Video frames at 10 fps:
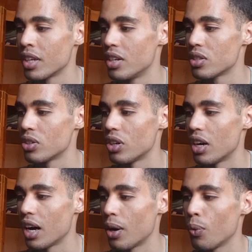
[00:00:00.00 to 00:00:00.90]
So
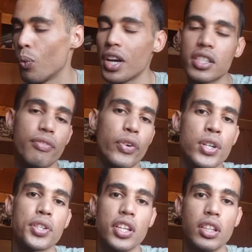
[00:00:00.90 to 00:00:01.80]
what is the
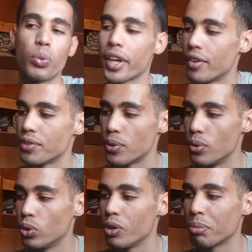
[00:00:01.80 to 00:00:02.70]
first thing that we have to do
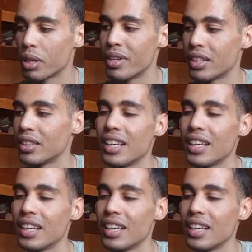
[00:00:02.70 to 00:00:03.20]
to implement